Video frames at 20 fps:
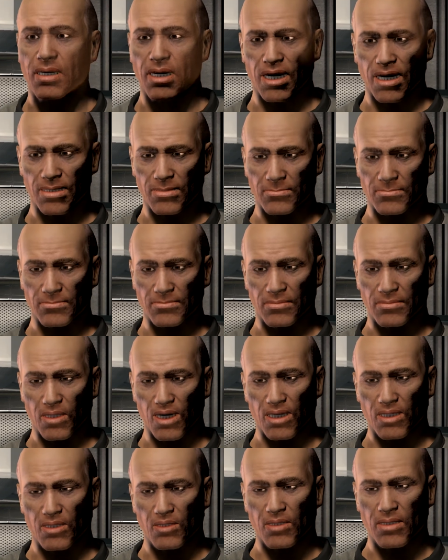Damn
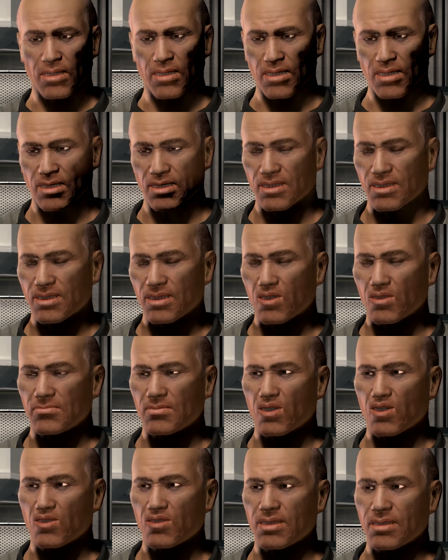proud.
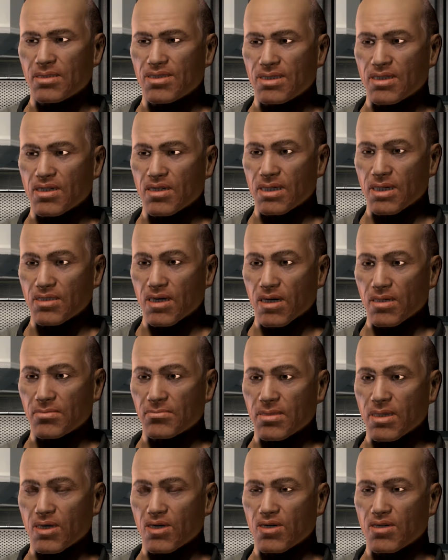Cerberus gets the
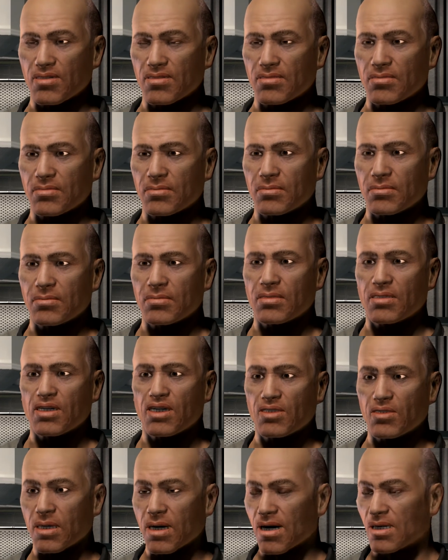job done.
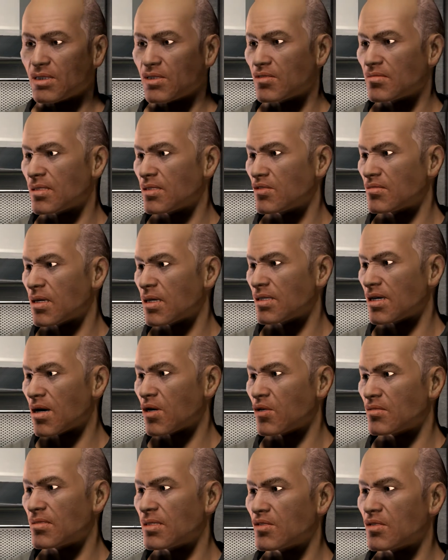The Alliance and
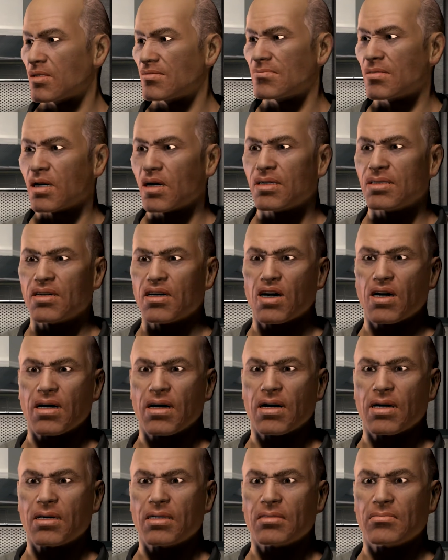Council have got
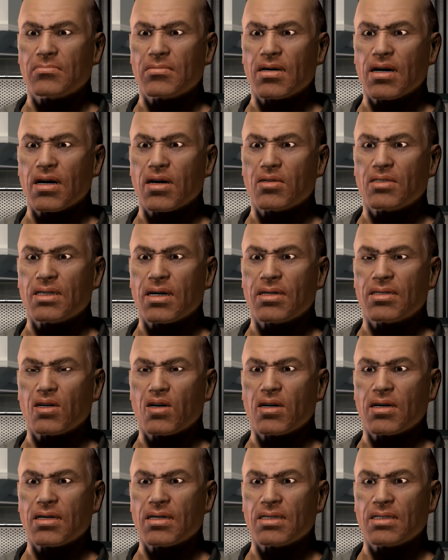their heads buried
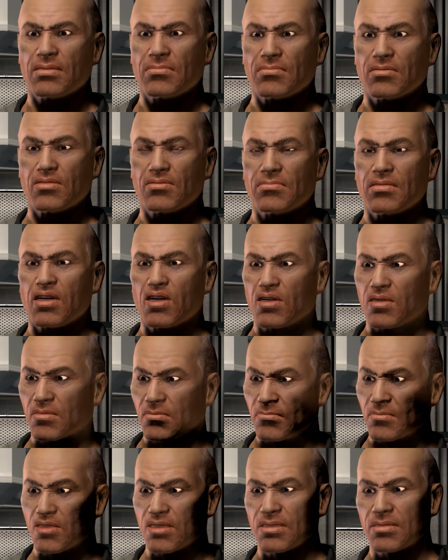so deep up their
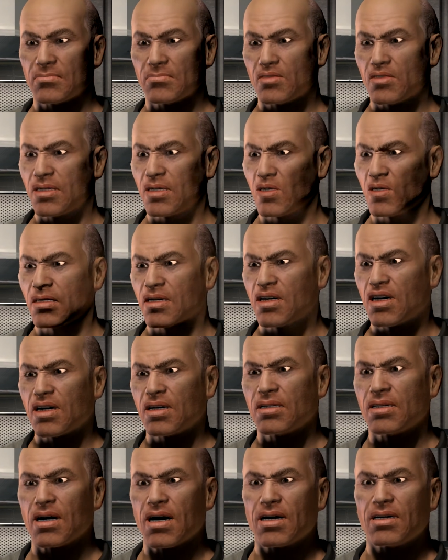butt puckers
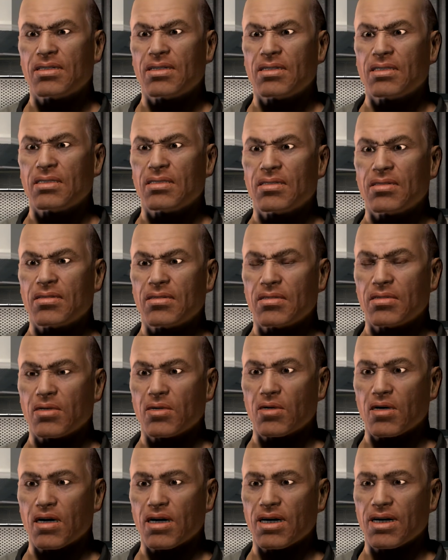they can't see
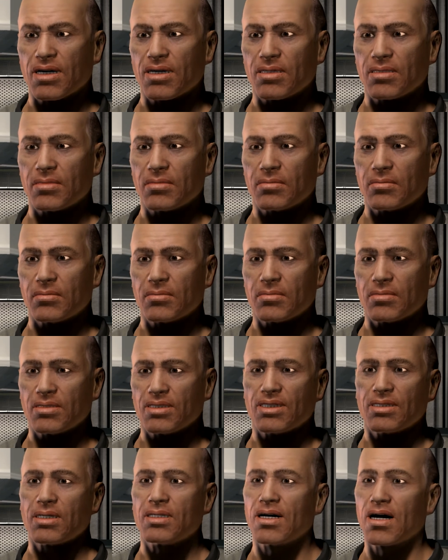squat.
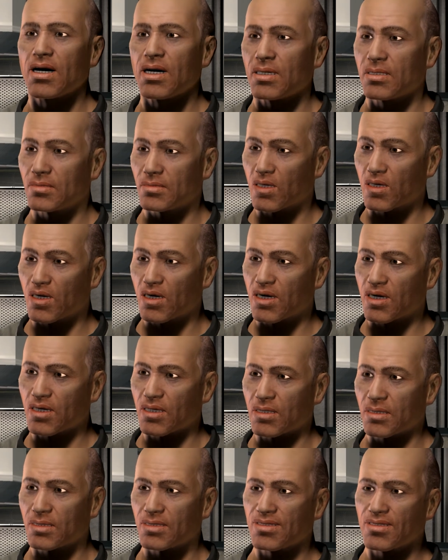It'll take good
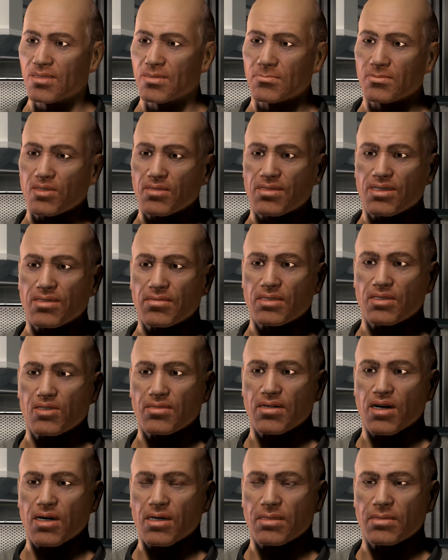old human
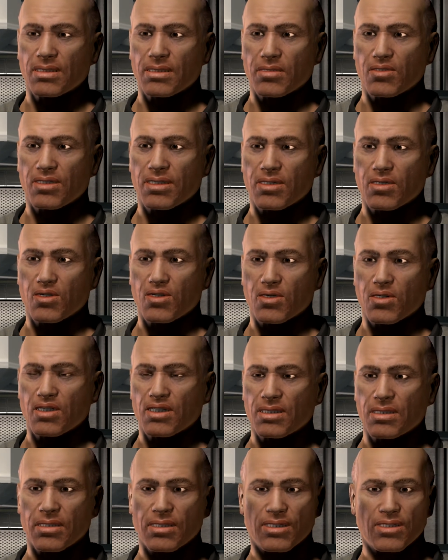ingenuity to crush
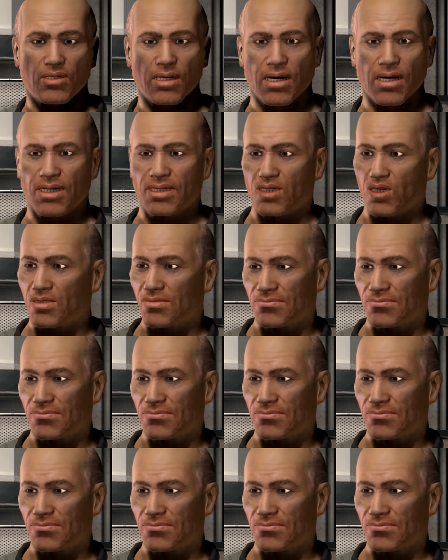these collector